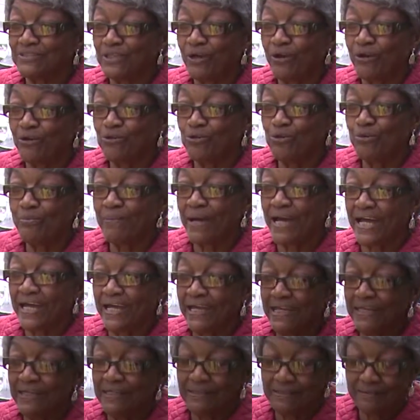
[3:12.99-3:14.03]
obviously with
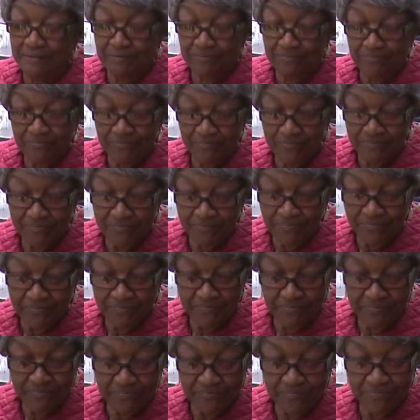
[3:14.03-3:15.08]
a lot of
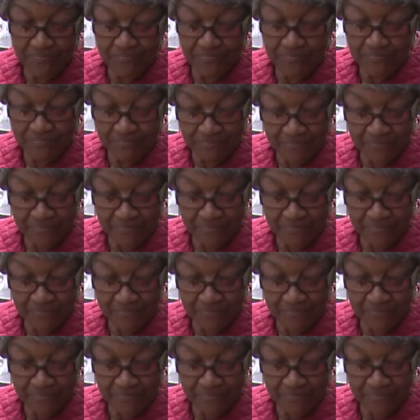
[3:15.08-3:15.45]
comorbidities, and